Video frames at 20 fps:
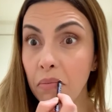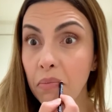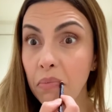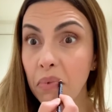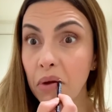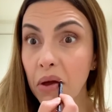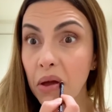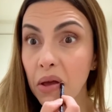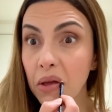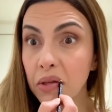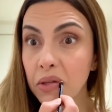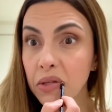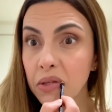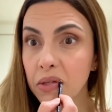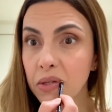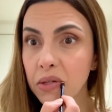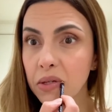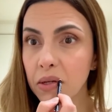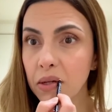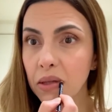
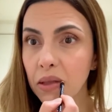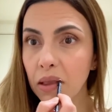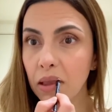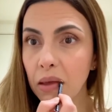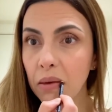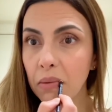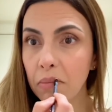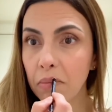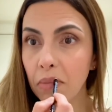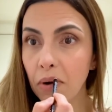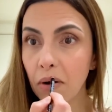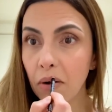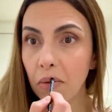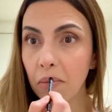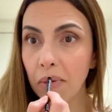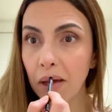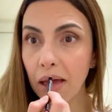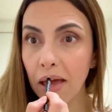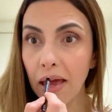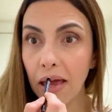best lip
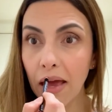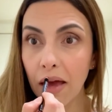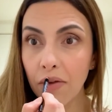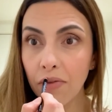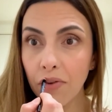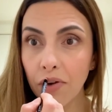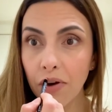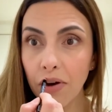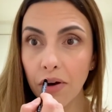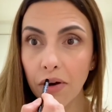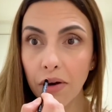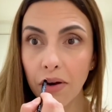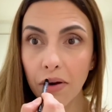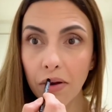balm ever.